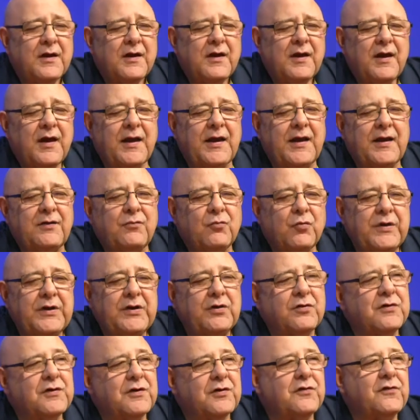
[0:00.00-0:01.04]
And we
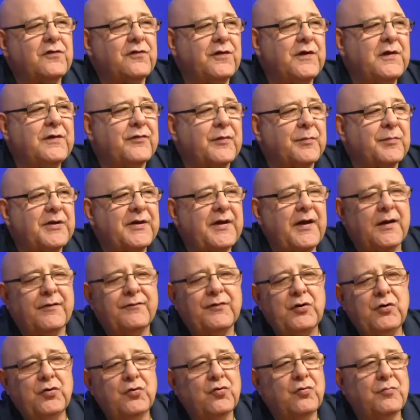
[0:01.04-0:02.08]
could conceivably have a new